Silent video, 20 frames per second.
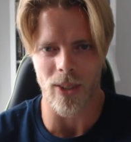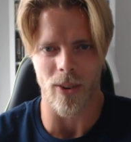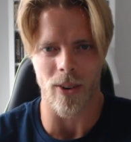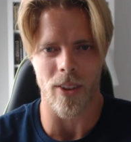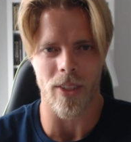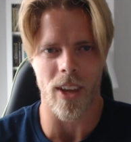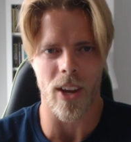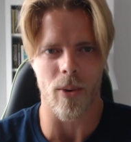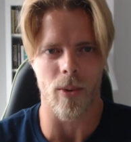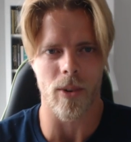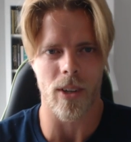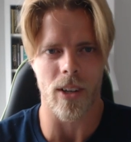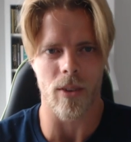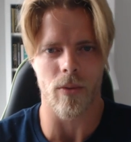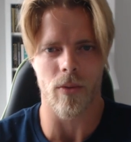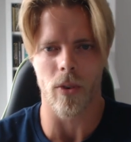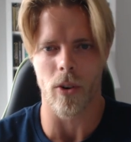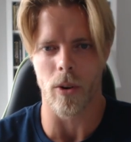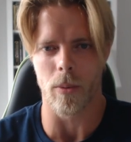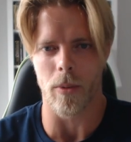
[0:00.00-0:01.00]
or they won't
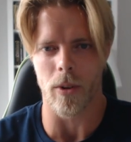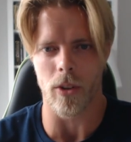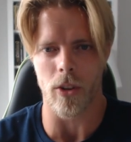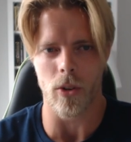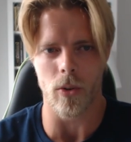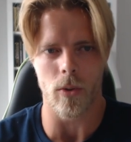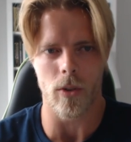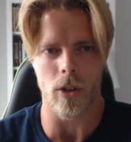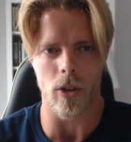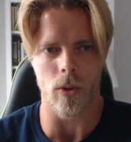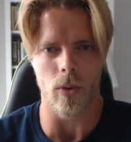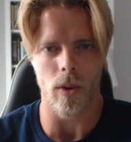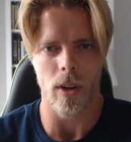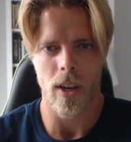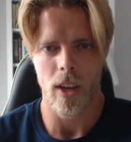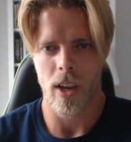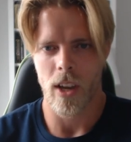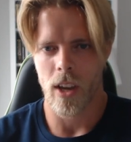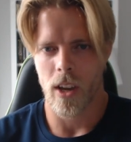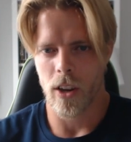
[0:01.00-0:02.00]
inform on you to
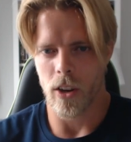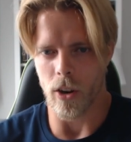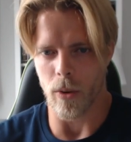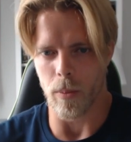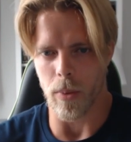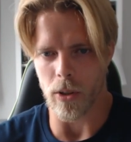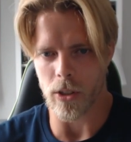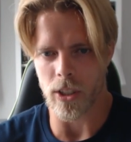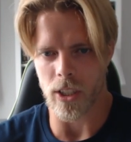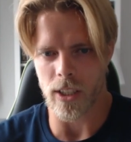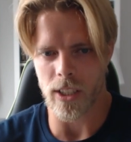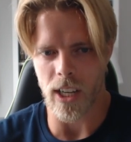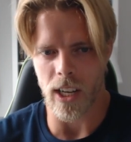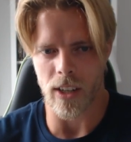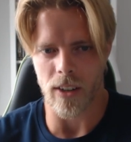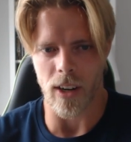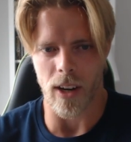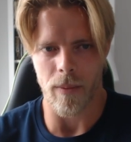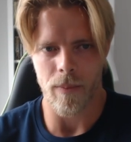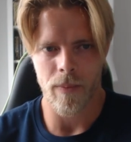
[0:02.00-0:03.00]
your boss,
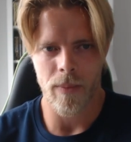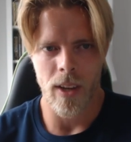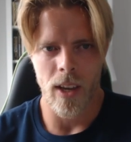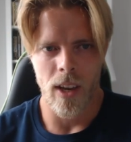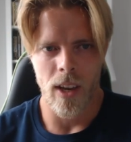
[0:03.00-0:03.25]
etc.